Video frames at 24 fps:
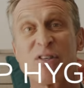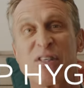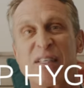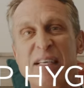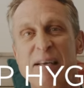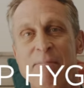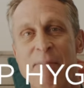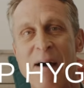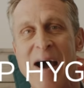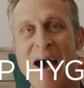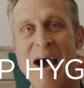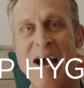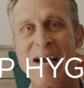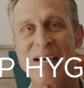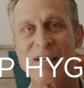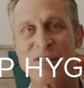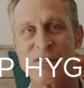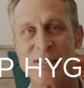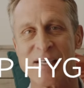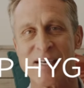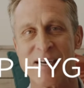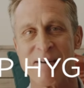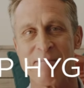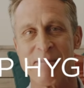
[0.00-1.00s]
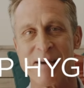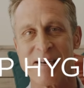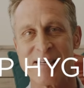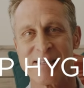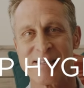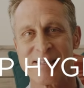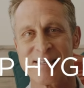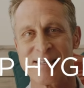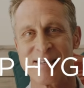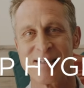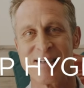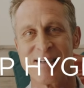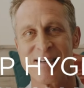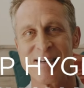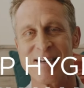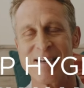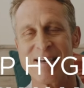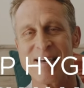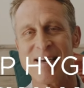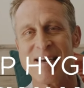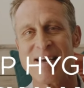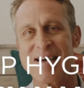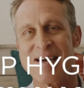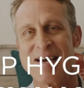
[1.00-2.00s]
sleep hygiene in medicine,
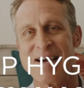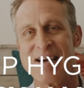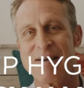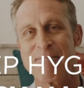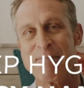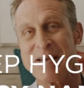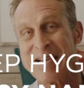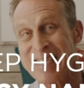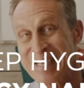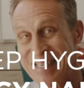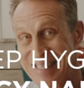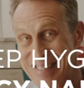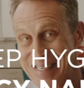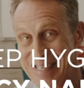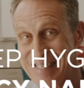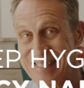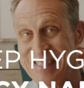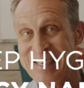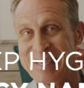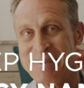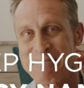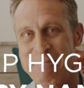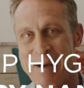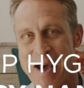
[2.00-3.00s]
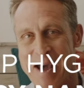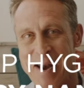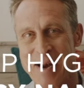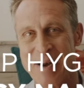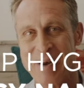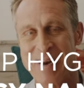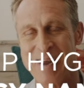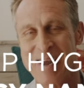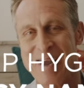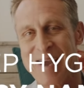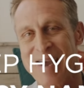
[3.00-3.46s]
and be consistent about it.